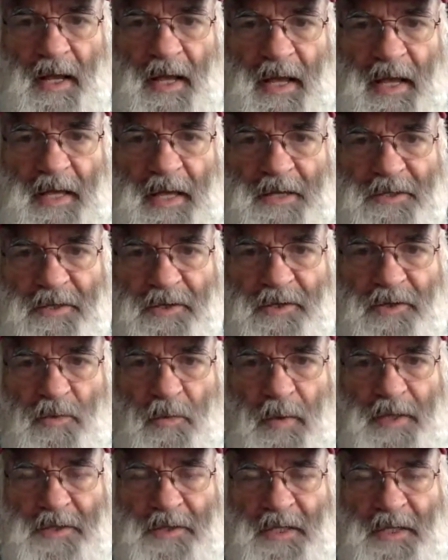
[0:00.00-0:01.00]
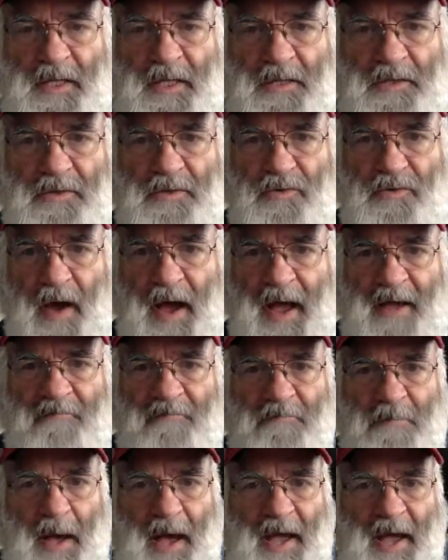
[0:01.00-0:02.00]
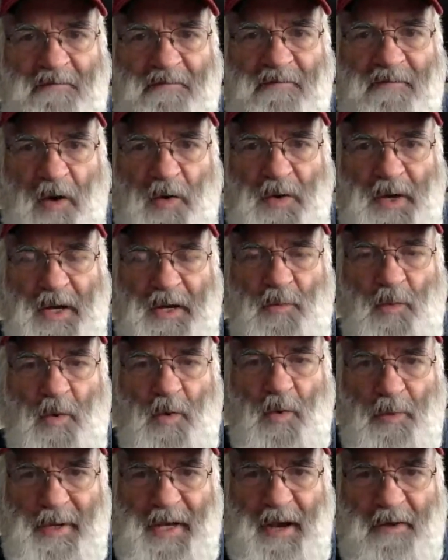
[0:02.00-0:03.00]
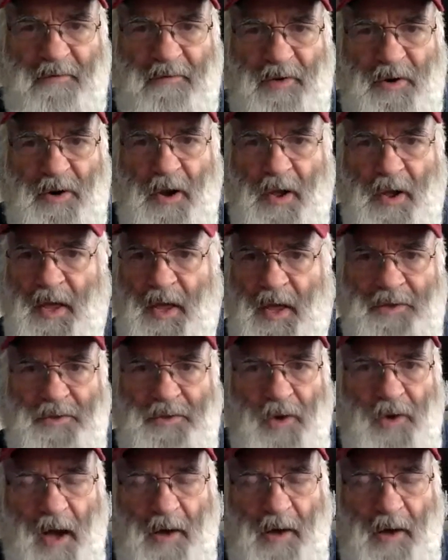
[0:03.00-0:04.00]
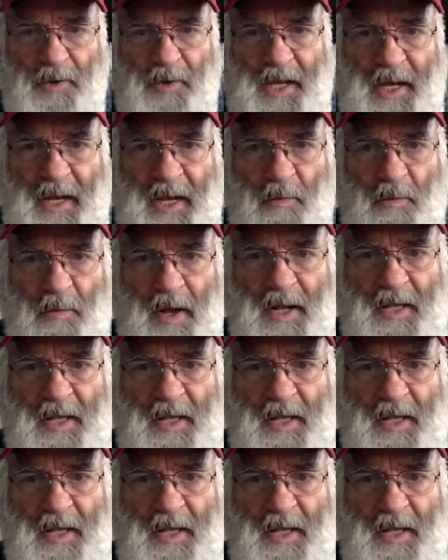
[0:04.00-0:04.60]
is to switch to this drive-by voting where we never talk with anyone.